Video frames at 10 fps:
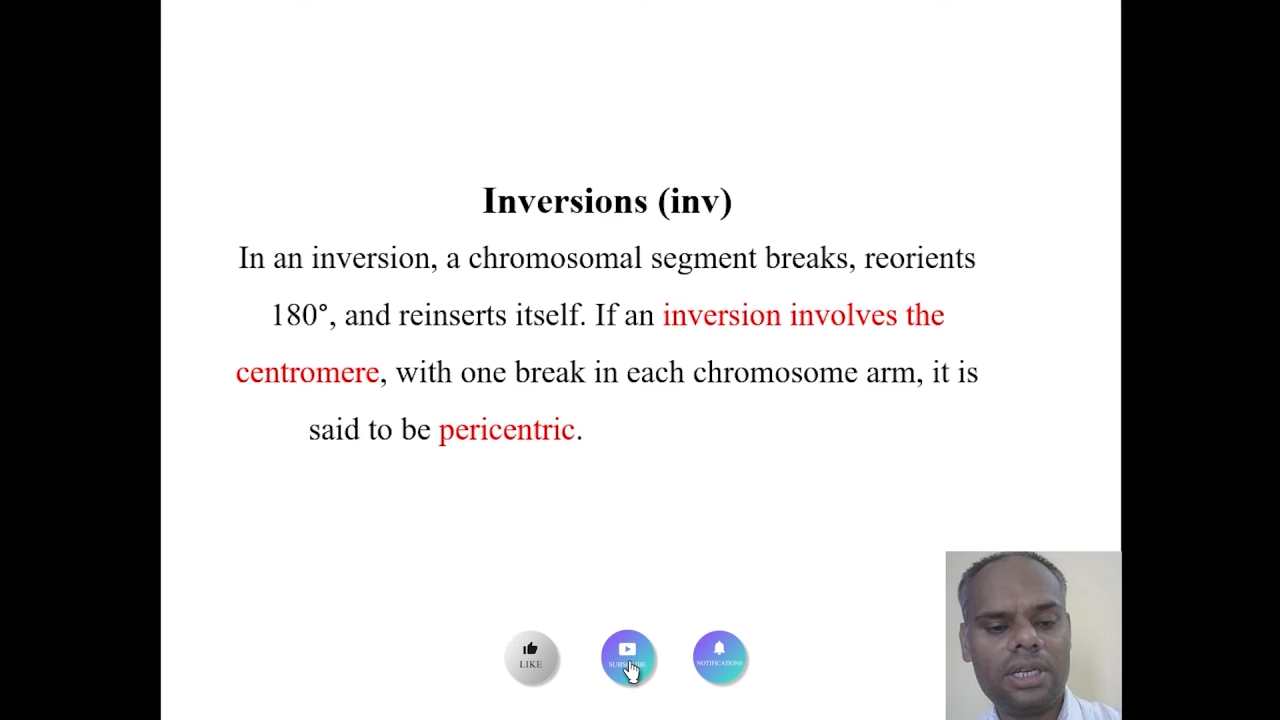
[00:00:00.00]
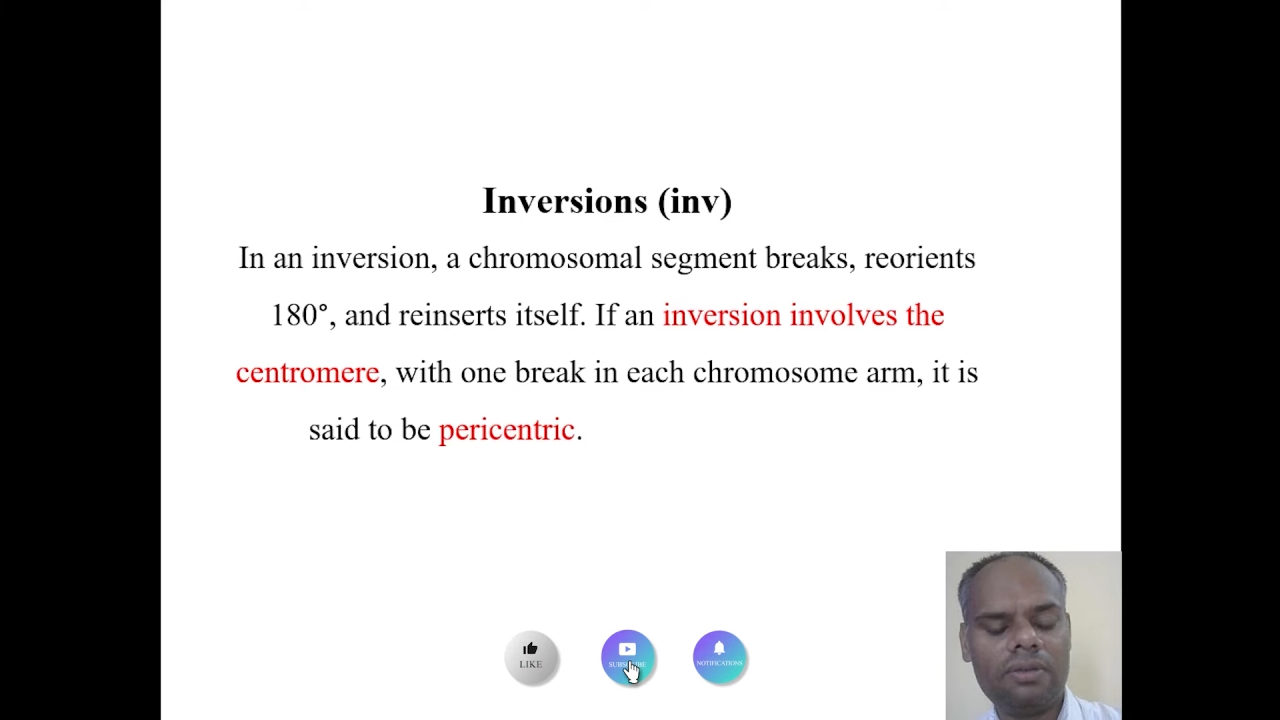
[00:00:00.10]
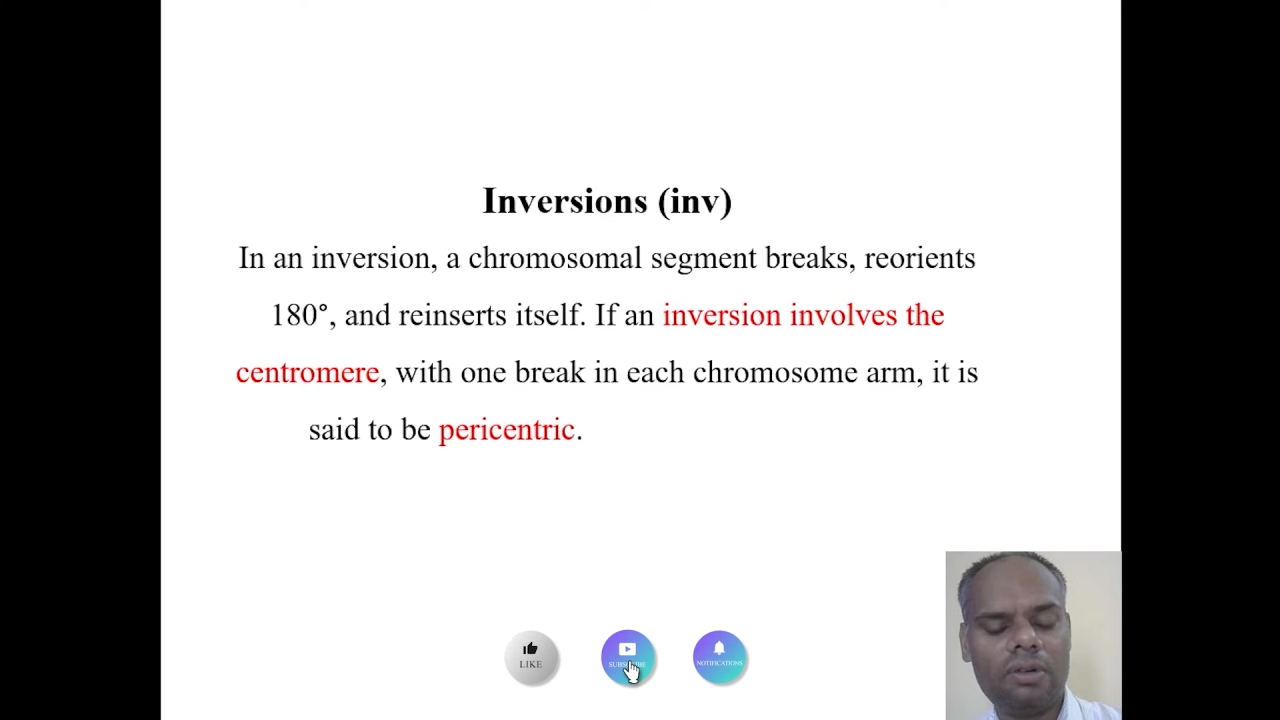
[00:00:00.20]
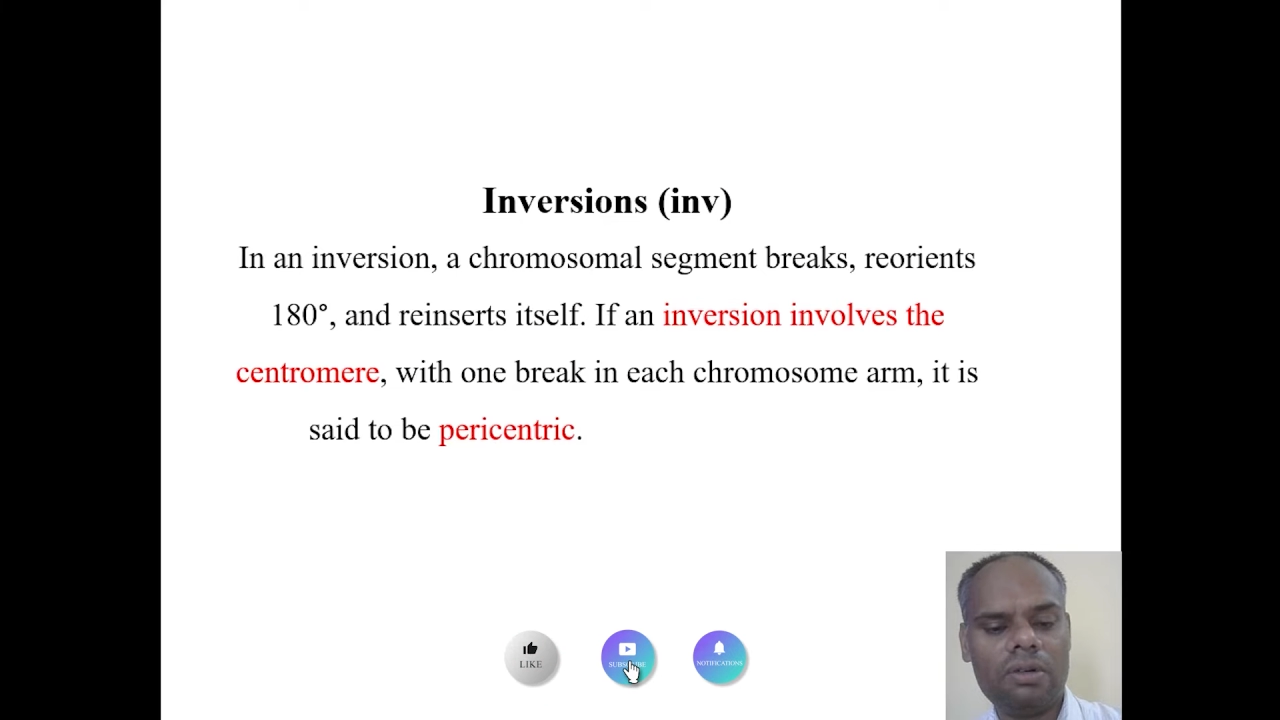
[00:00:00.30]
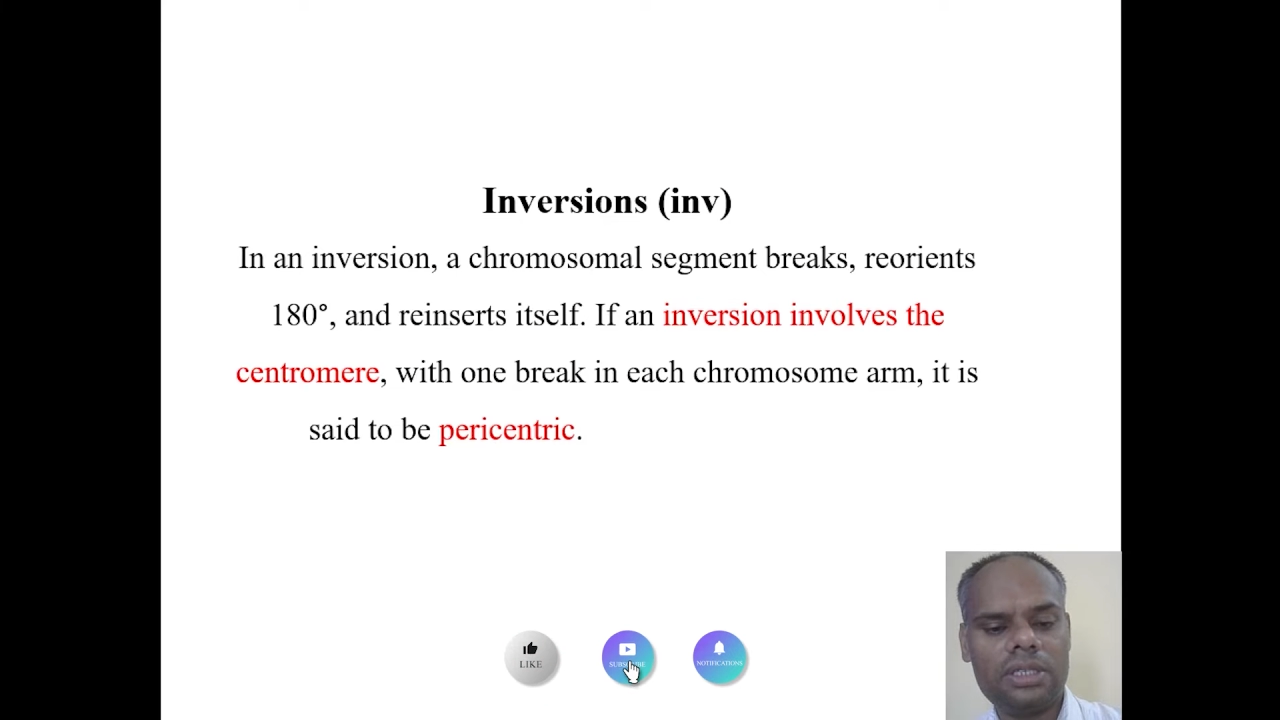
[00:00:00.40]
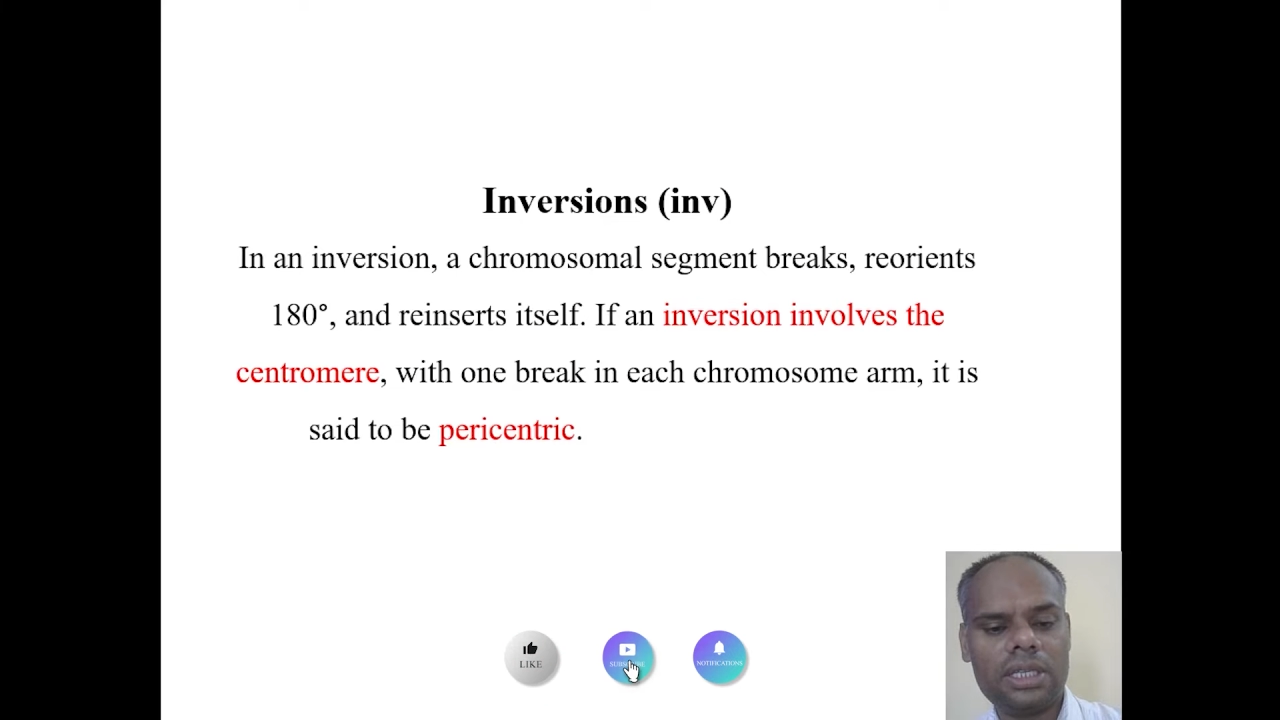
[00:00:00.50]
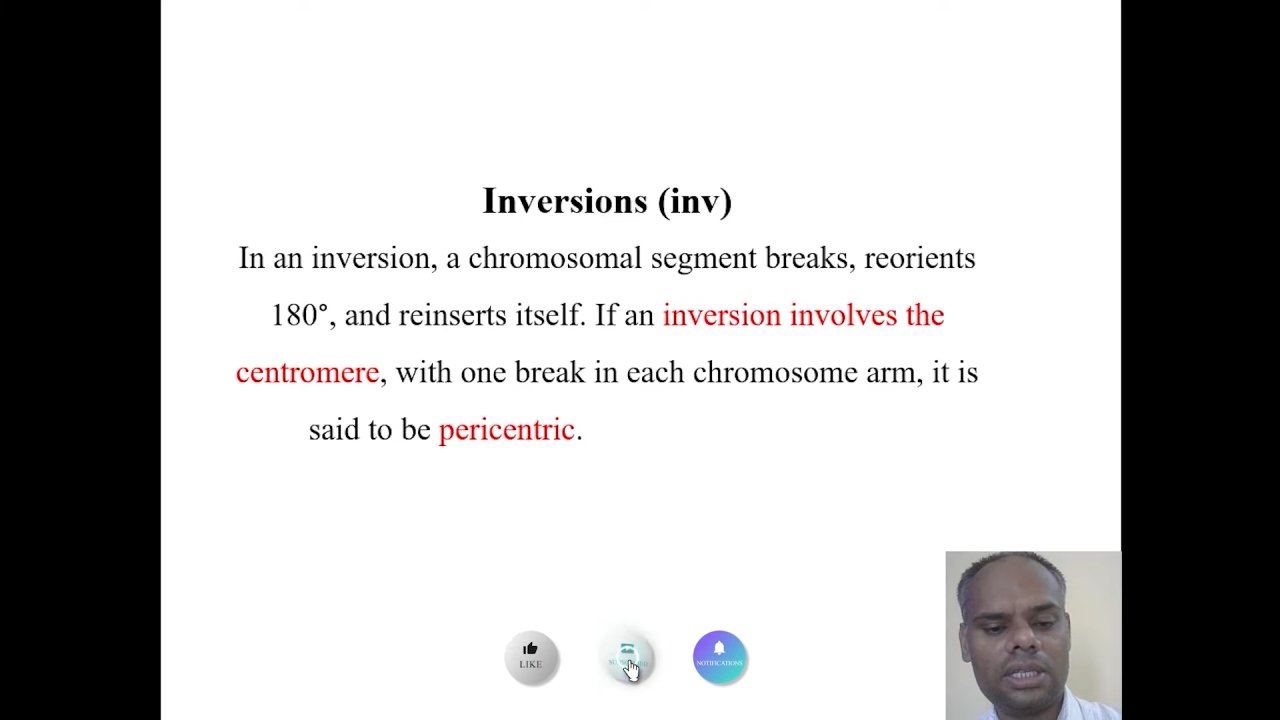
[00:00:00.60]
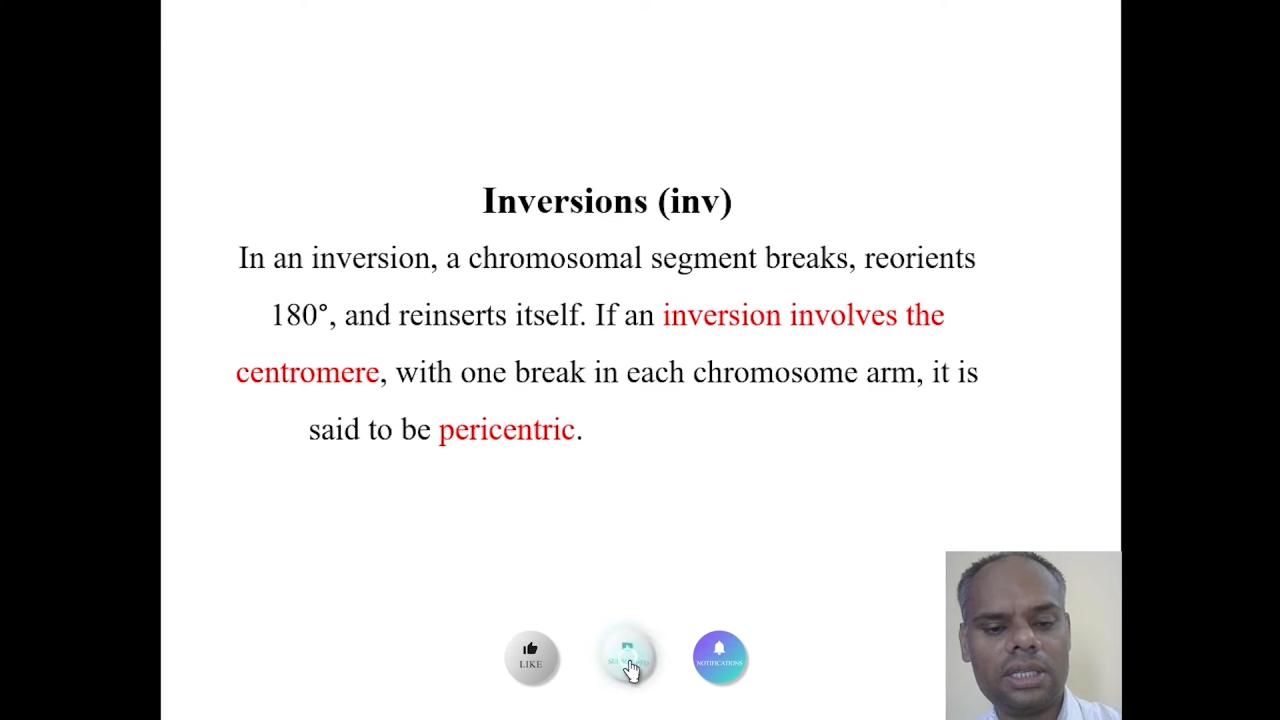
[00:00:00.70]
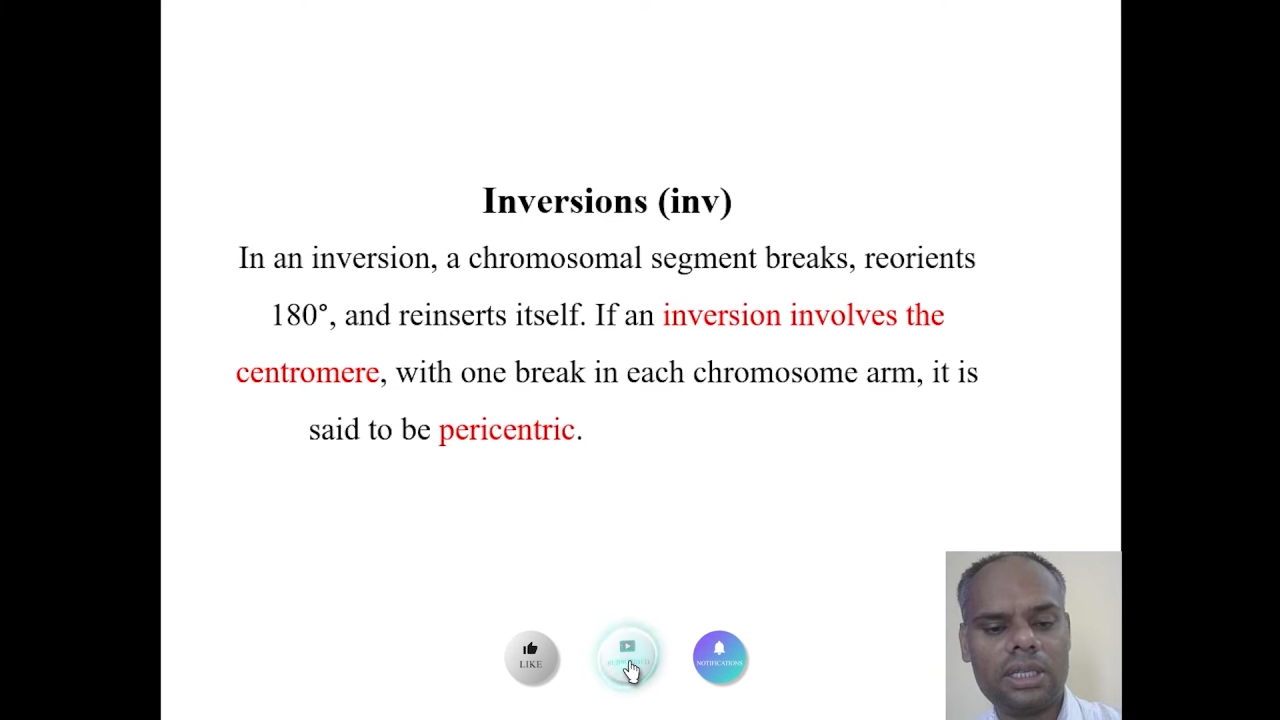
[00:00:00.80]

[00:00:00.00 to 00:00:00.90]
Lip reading: involves the